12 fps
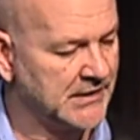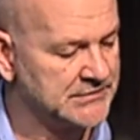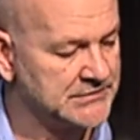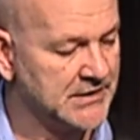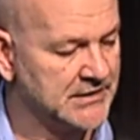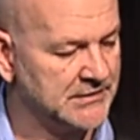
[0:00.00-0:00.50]

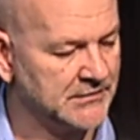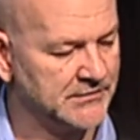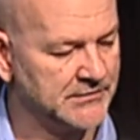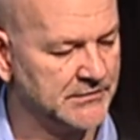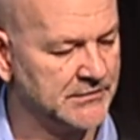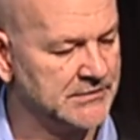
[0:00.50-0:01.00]
state
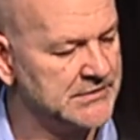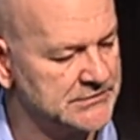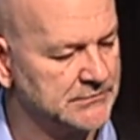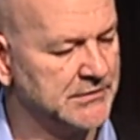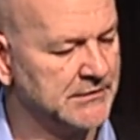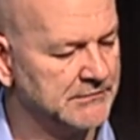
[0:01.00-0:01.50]

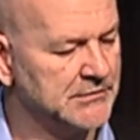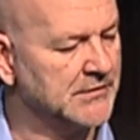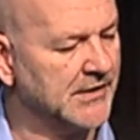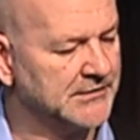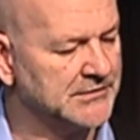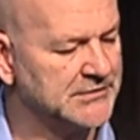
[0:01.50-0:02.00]
authorities, or whatever you'd
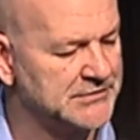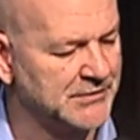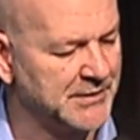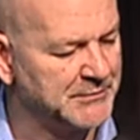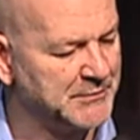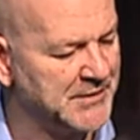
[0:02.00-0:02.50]
like to
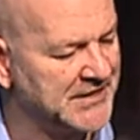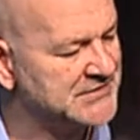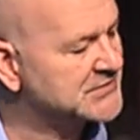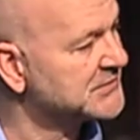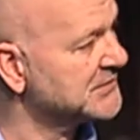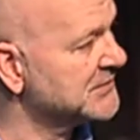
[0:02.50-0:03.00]
describe them
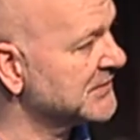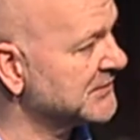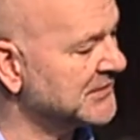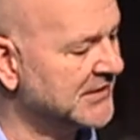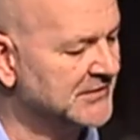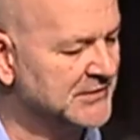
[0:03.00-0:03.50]
as,
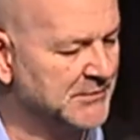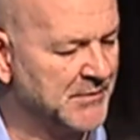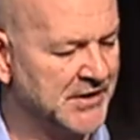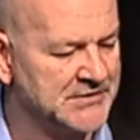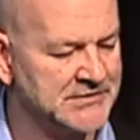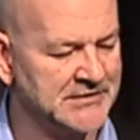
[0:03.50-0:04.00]
DUNA and
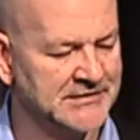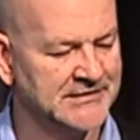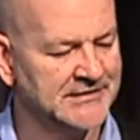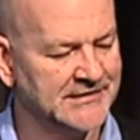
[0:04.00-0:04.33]
DMITA,